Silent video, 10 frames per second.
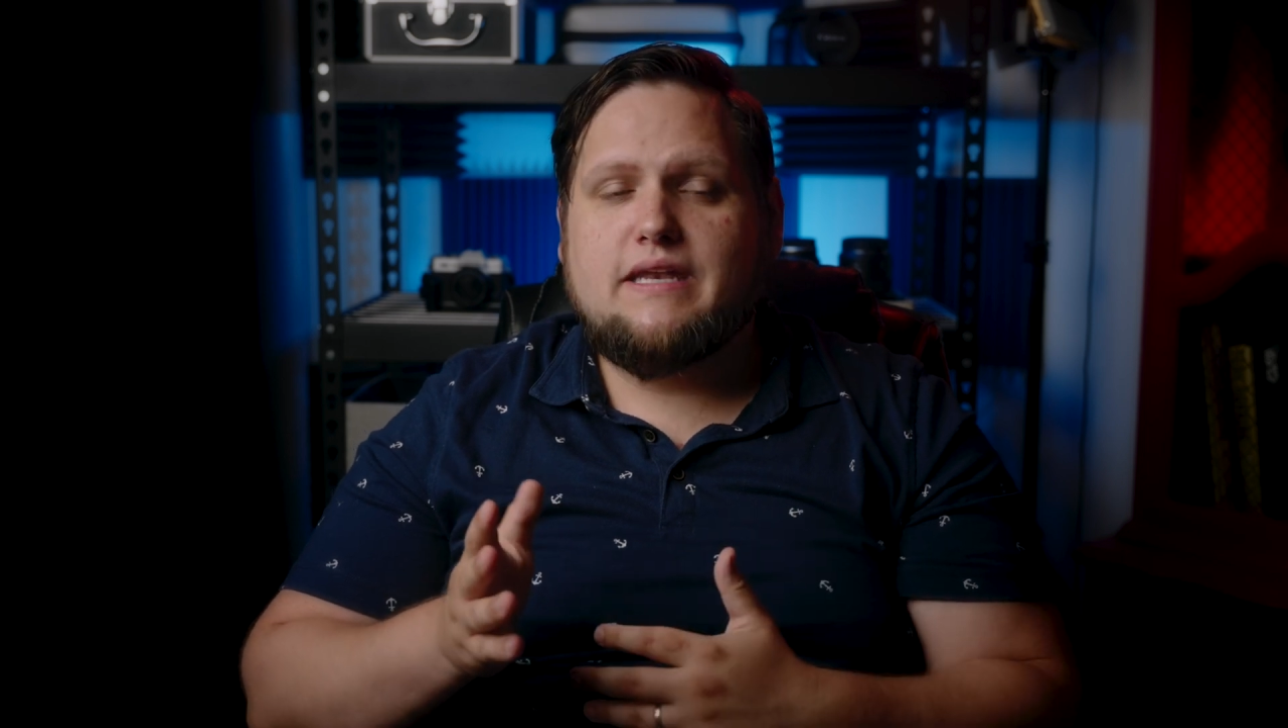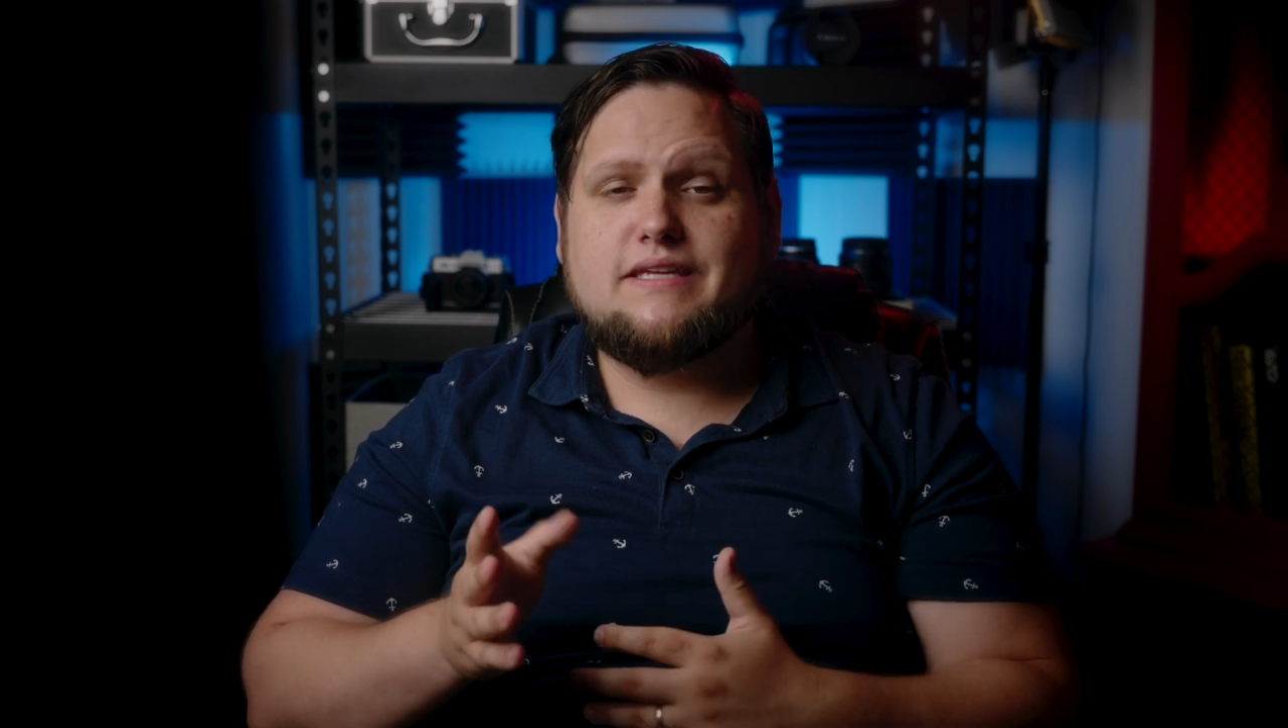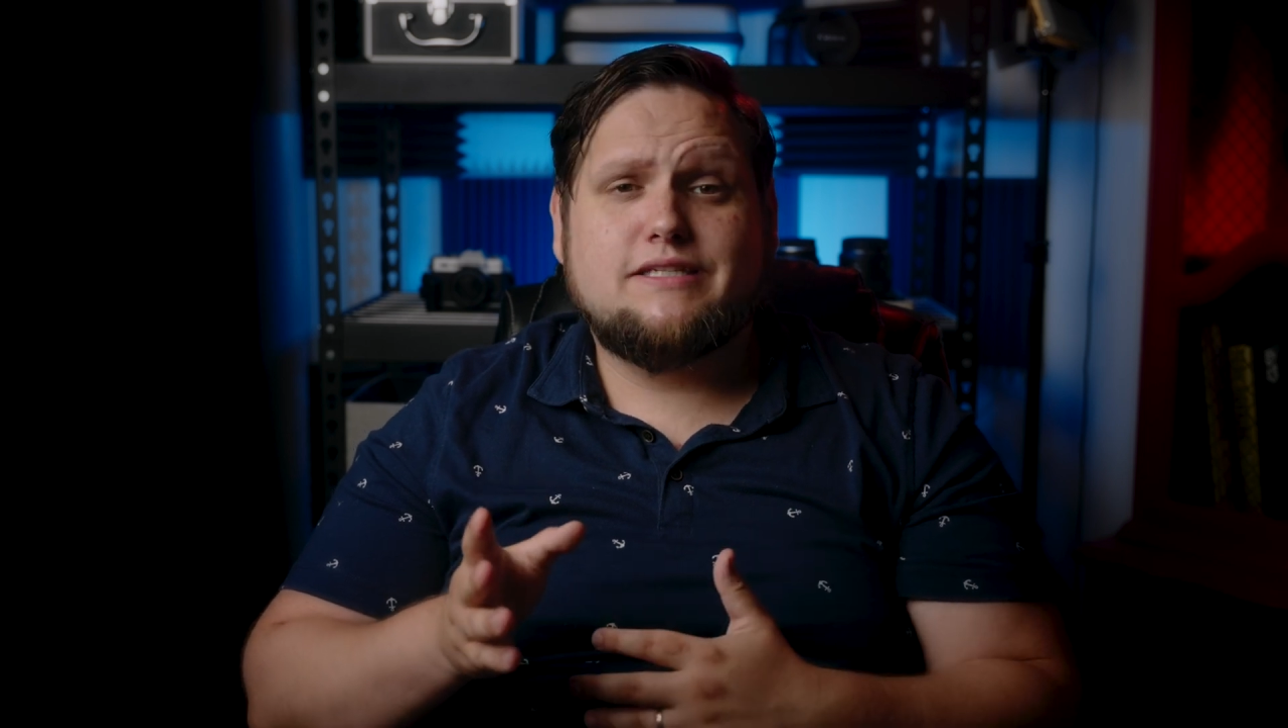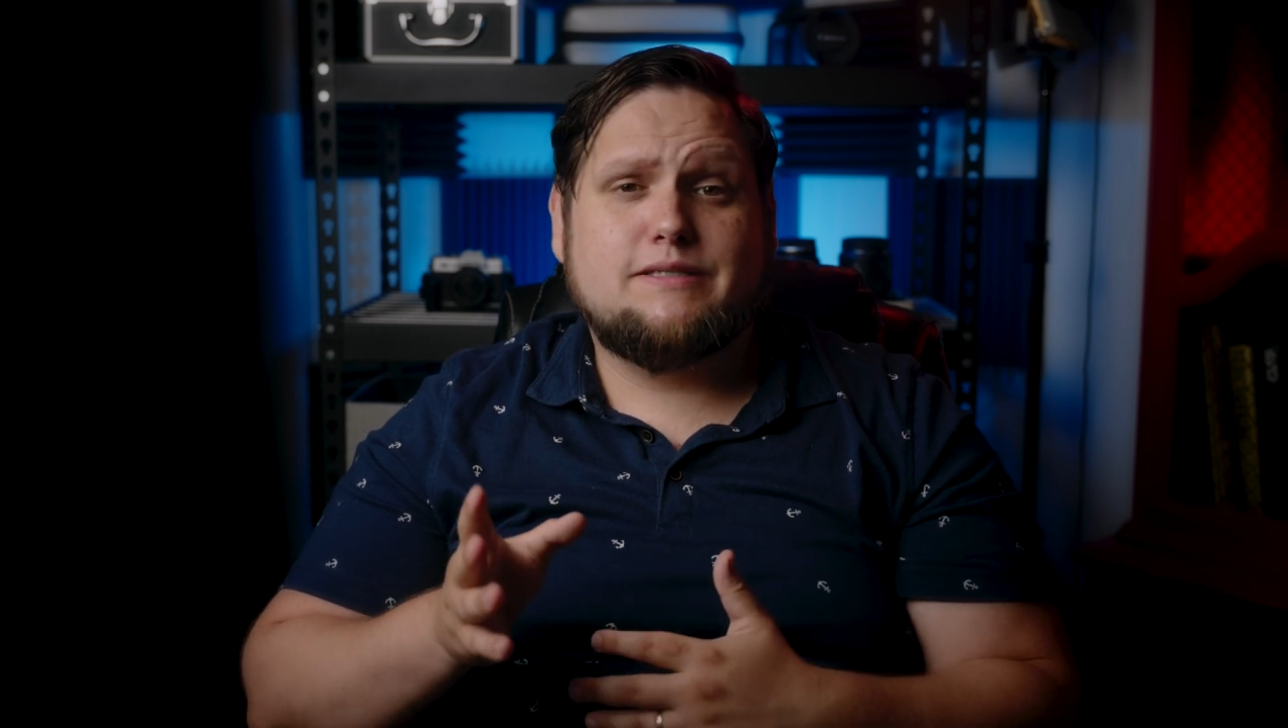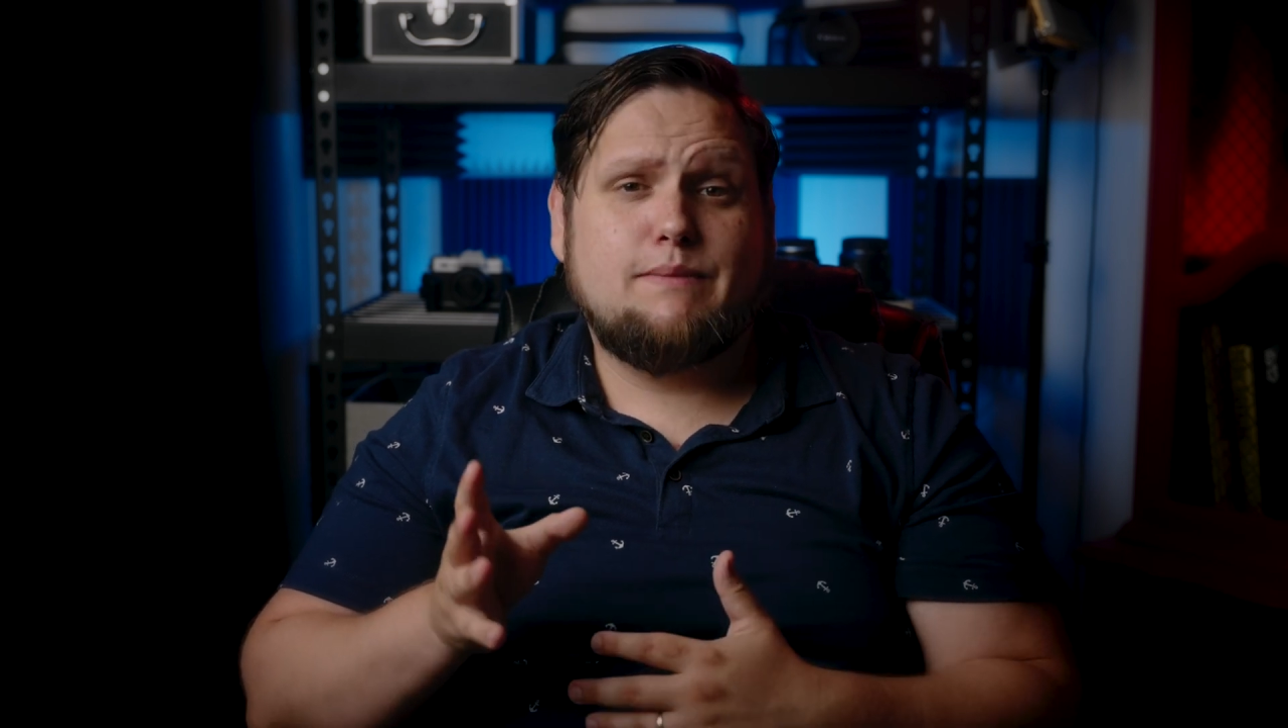
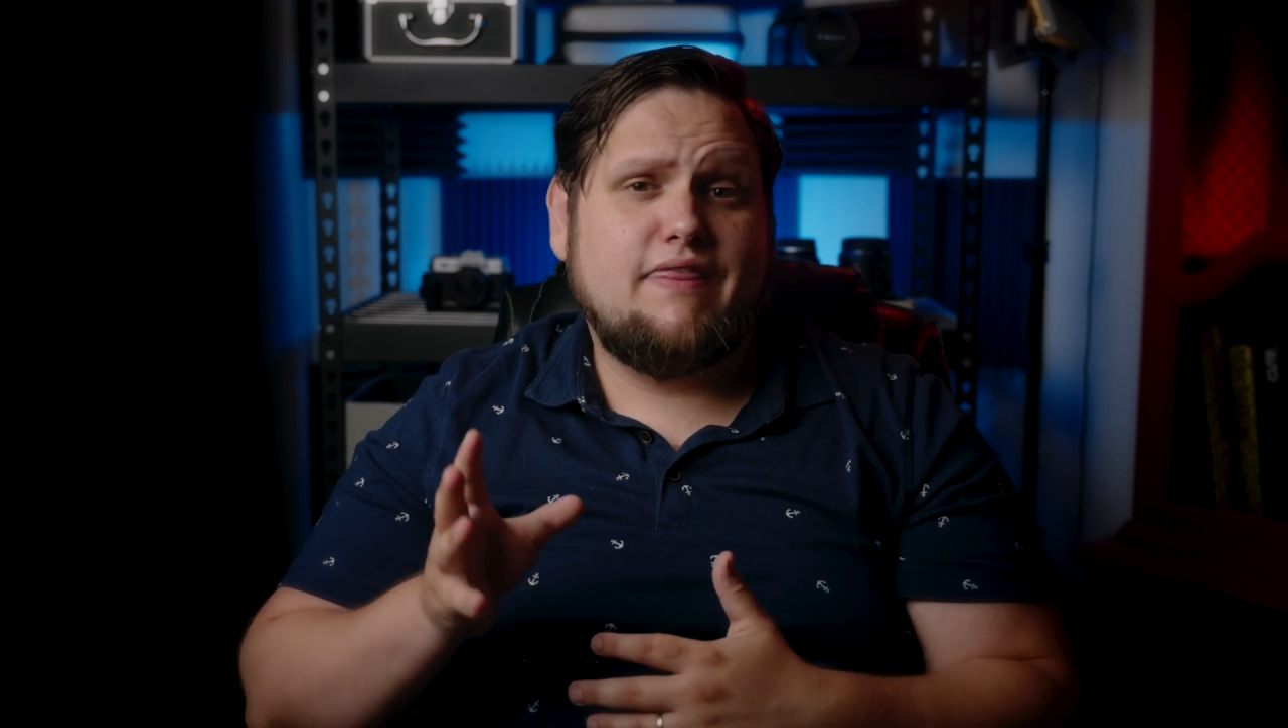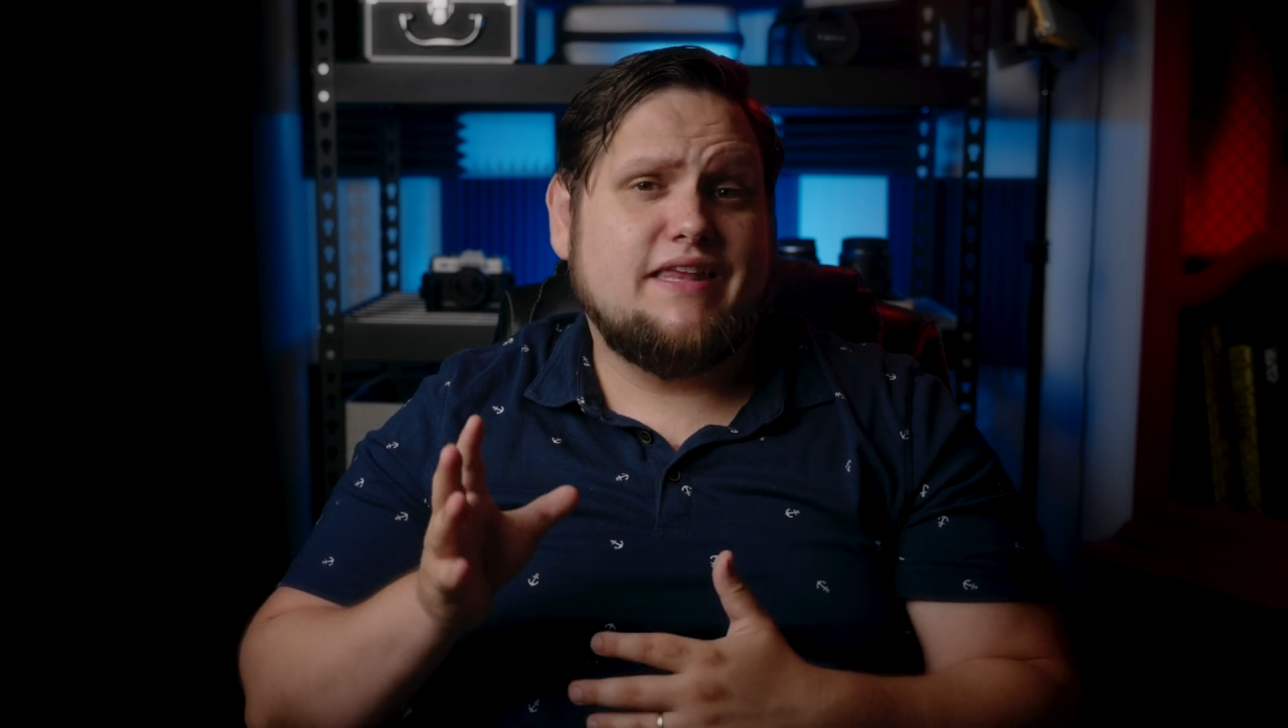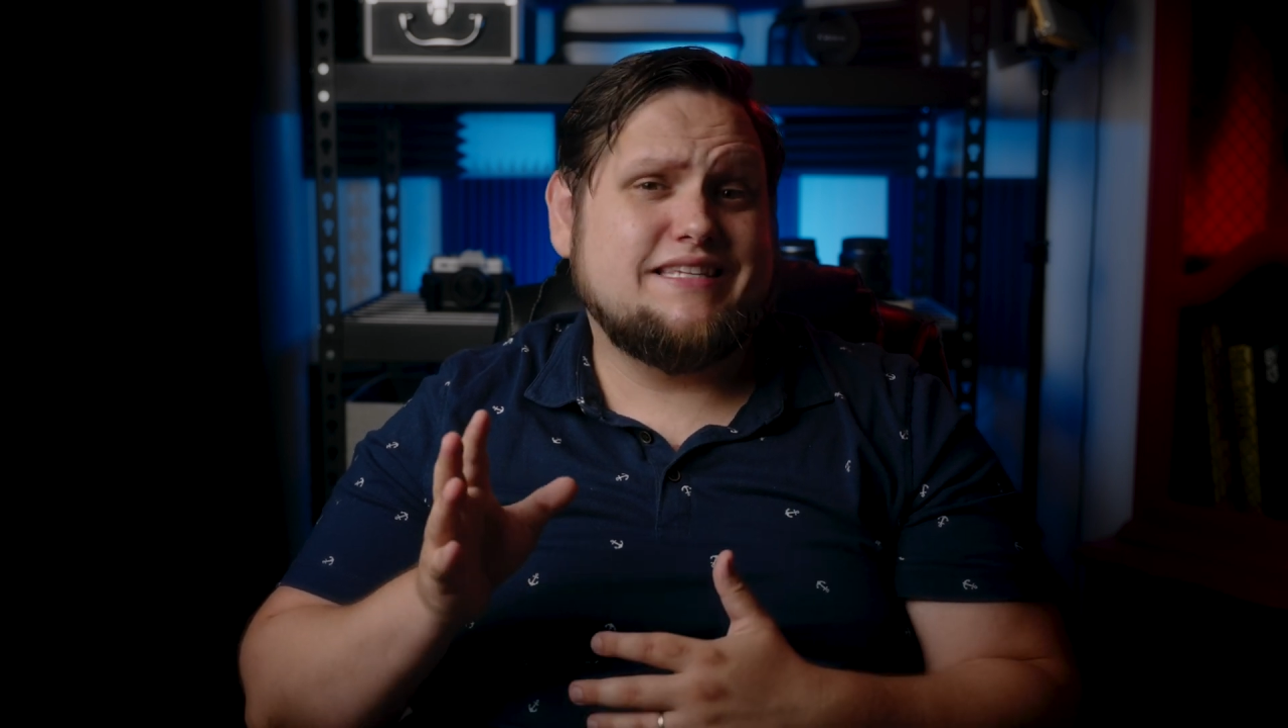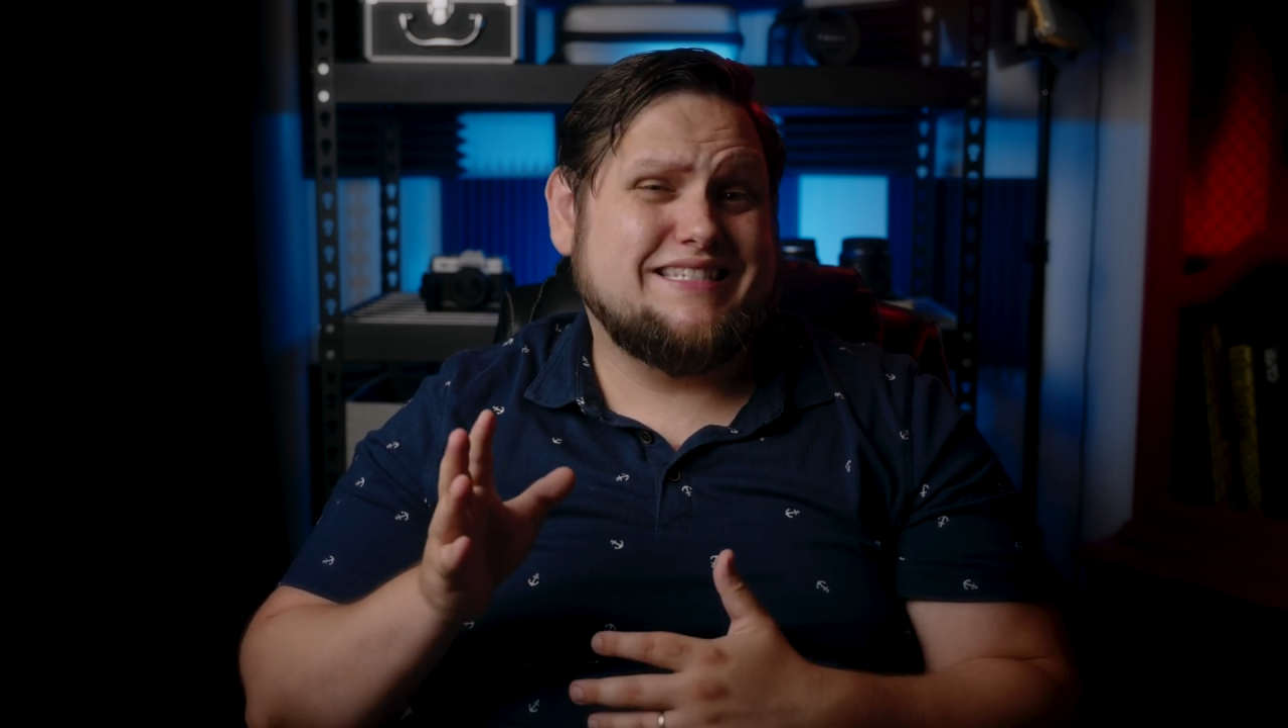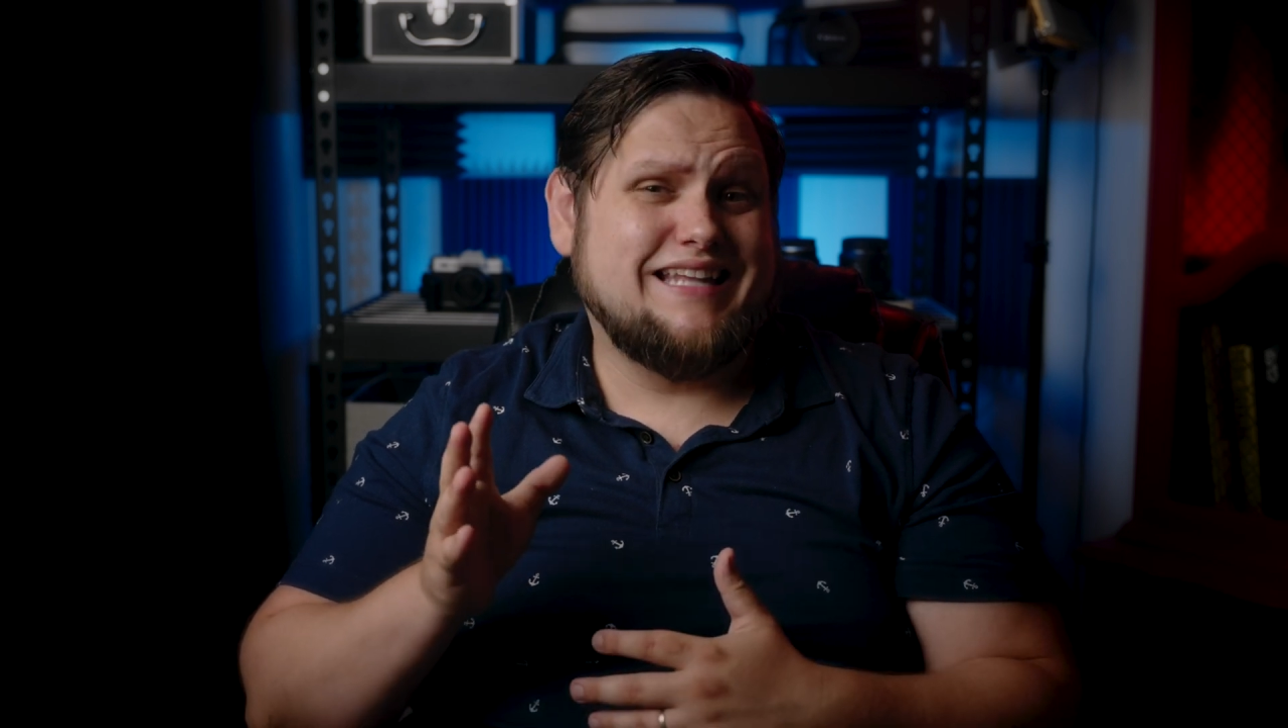Does this mean that